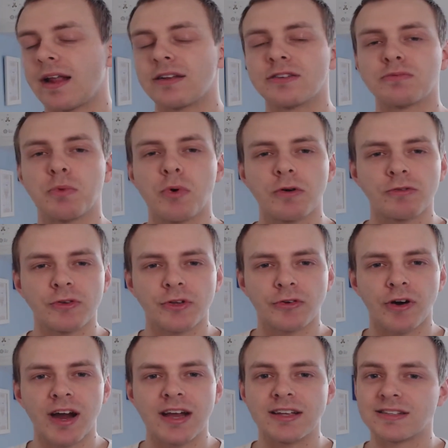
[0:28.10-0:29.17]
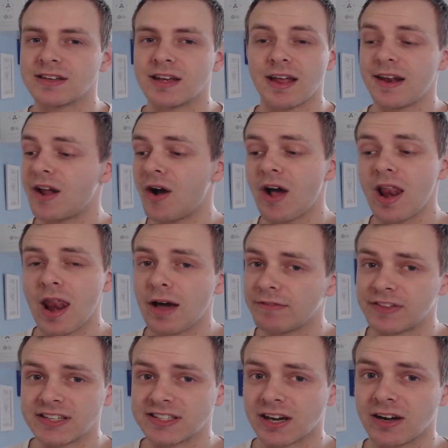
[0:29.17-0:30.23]
and just walk through the grades. And I
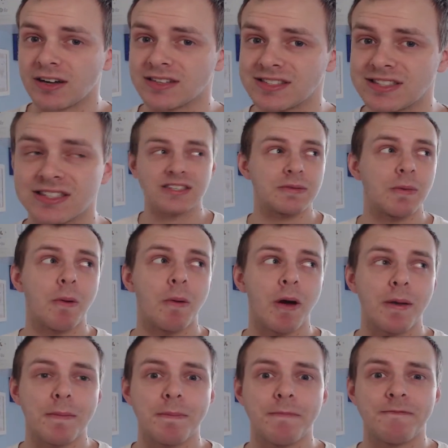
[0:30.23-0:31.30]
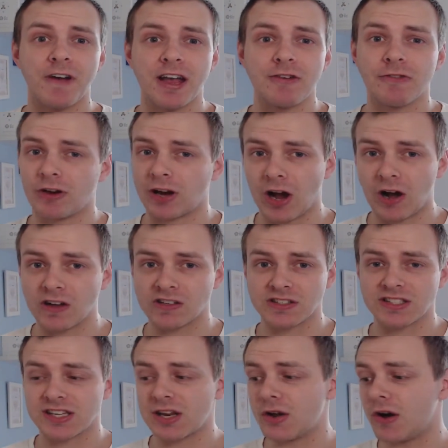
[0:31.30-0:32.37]
love these cards. These are some of my favourite cards
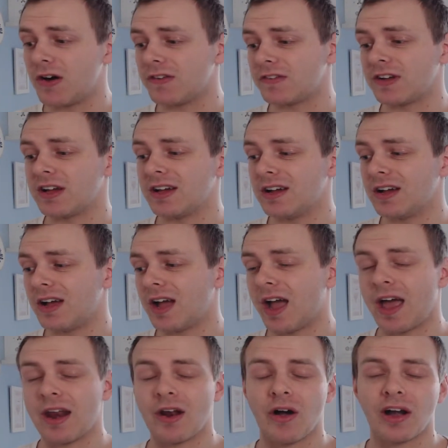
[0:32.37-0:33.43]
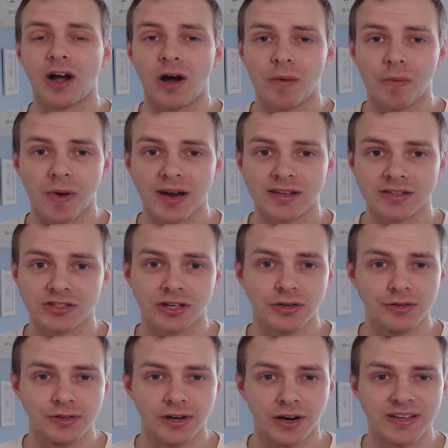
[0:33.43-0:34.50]
I sent off, and I can't wait to show
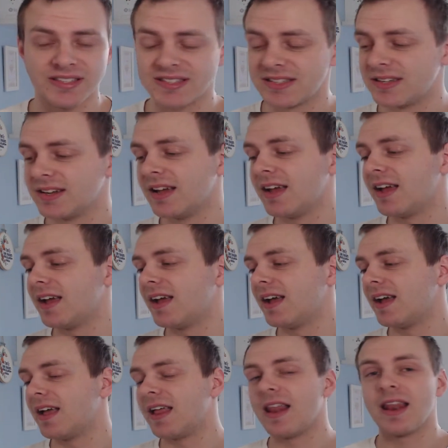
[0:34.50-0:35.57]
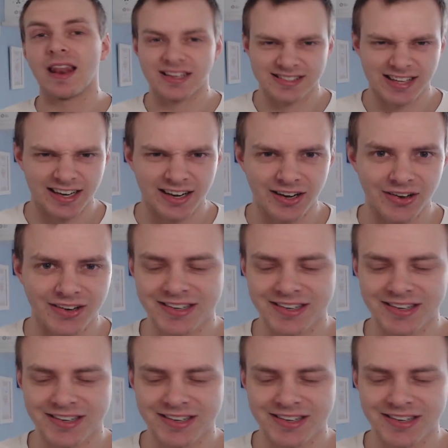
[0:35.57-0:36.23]
you guys. Let's take a